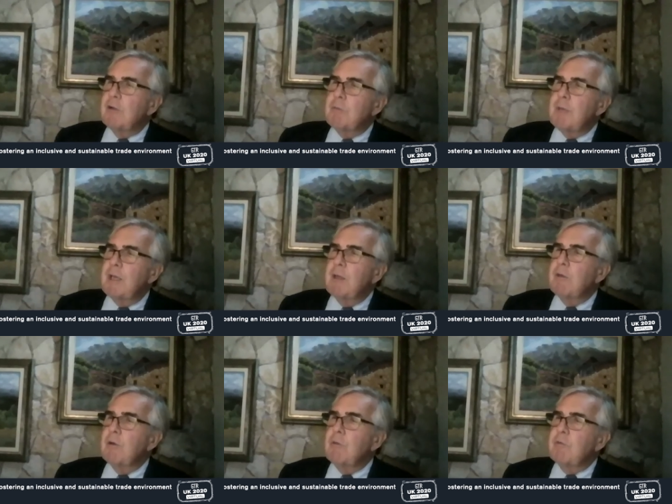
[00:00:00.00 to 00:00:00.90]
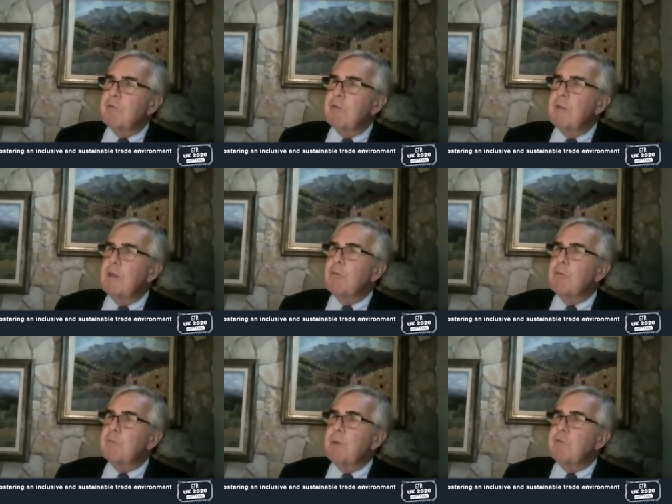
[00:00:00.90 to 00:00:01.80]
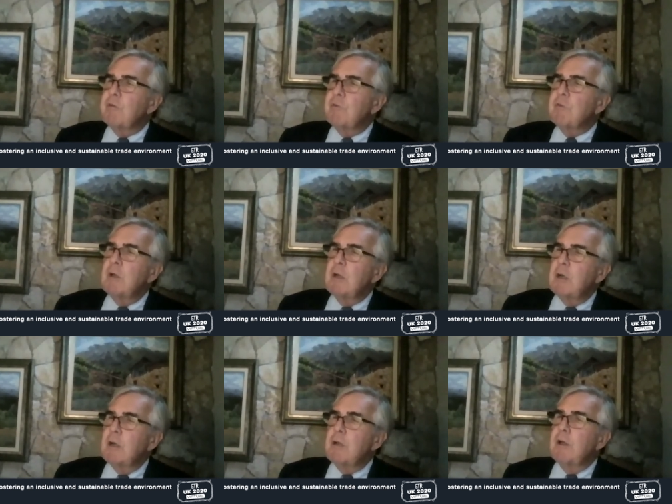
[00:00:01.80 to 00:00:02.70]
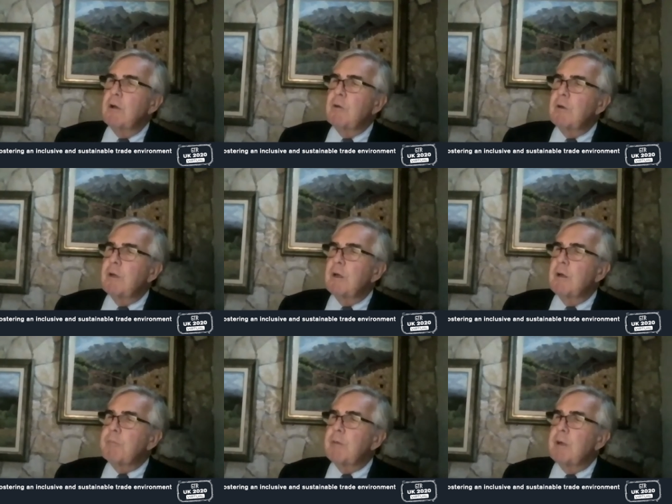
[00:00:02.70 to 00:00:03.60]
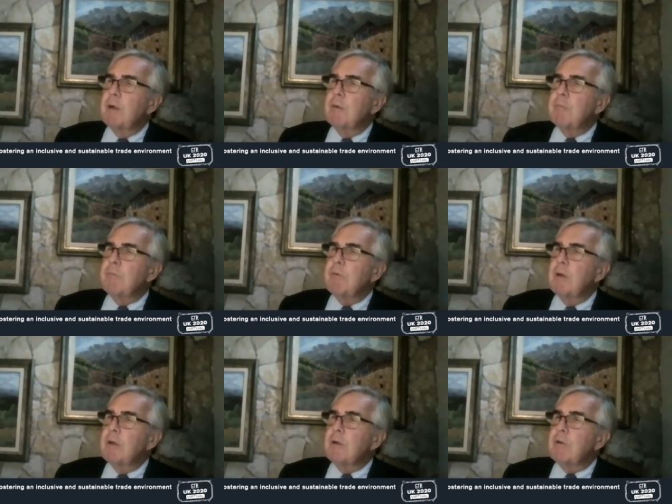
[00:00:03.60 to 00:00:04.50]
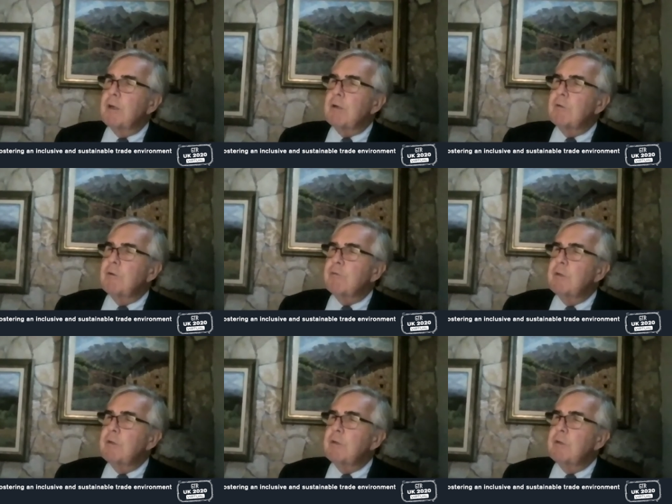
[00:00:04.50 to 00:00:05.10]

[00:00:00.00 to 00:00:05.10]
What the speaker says: are making the responses known, correct, Chris?